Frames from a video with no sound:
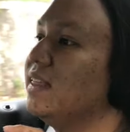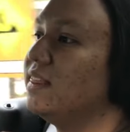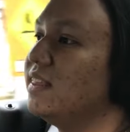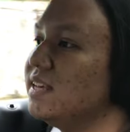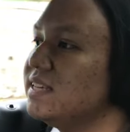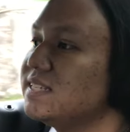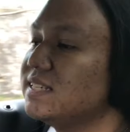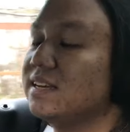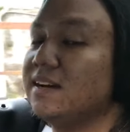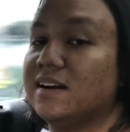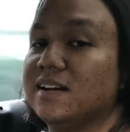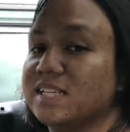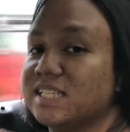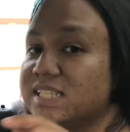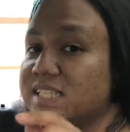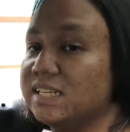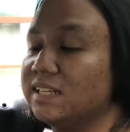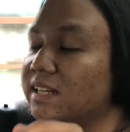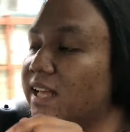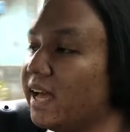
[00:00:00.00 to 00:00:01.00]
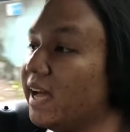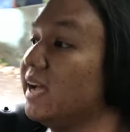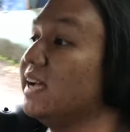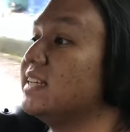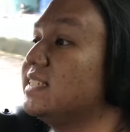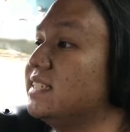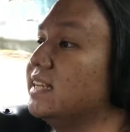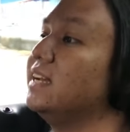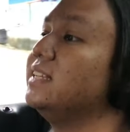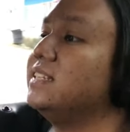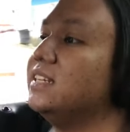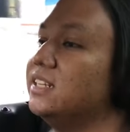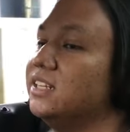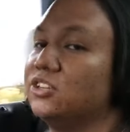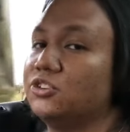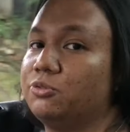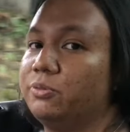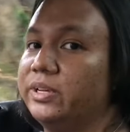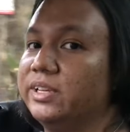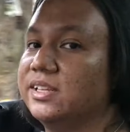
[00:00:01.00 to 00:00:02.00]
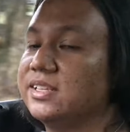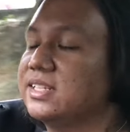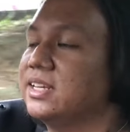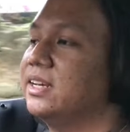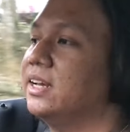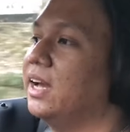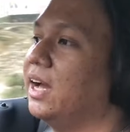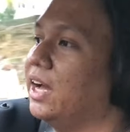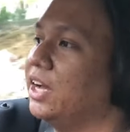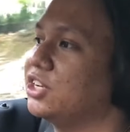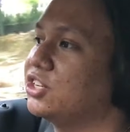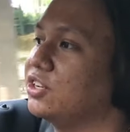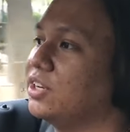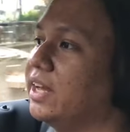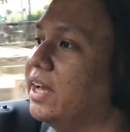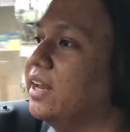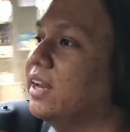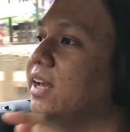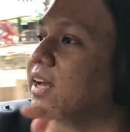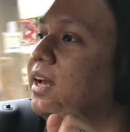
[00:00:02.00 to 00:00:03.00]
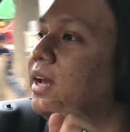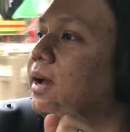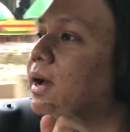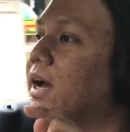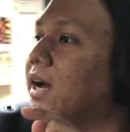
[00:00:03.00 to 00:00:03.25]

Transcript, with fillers: This car still has 19 inch wheels, I should add,